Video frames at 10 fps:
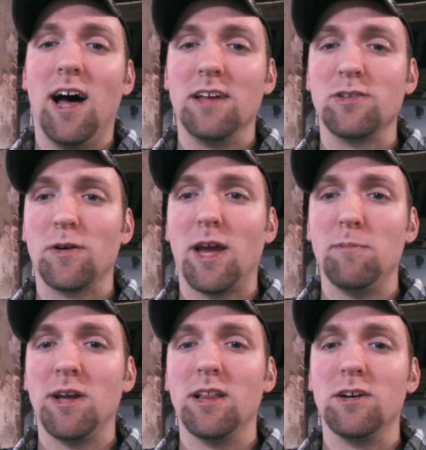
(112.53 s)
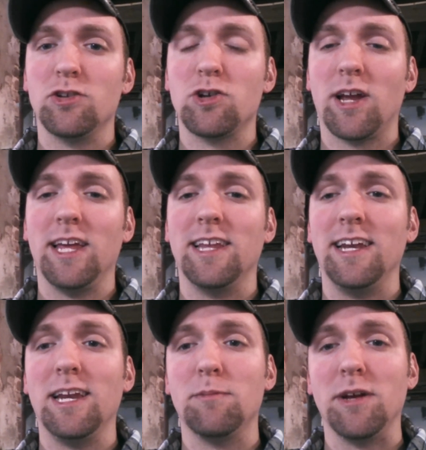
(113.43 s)
So it can be a little tricky. They
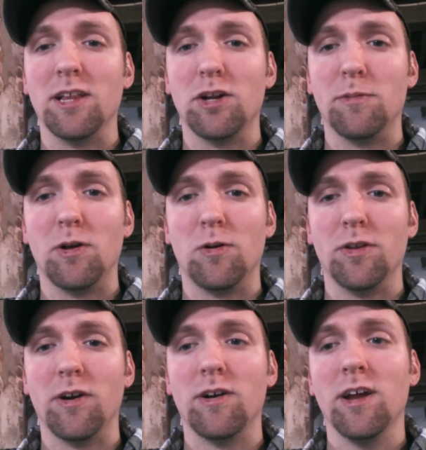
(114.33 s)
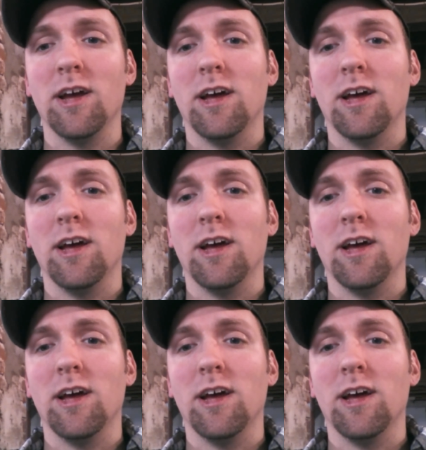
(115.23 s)
need to be a little bit older,